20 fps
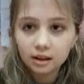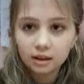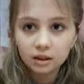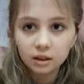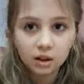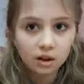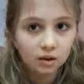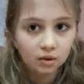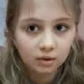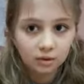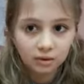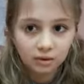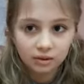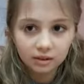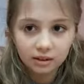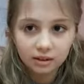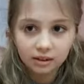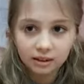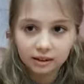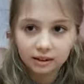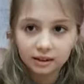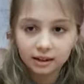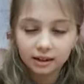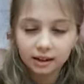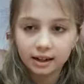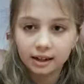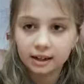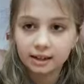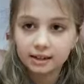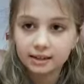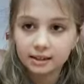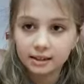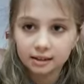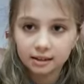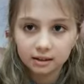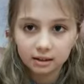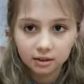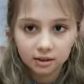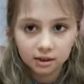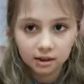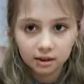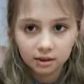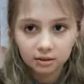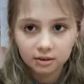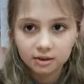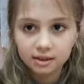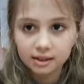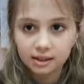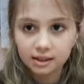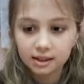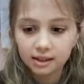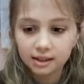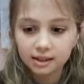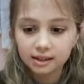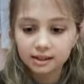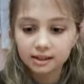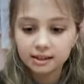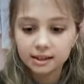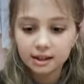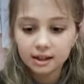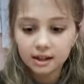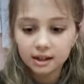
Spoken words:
No. His nose is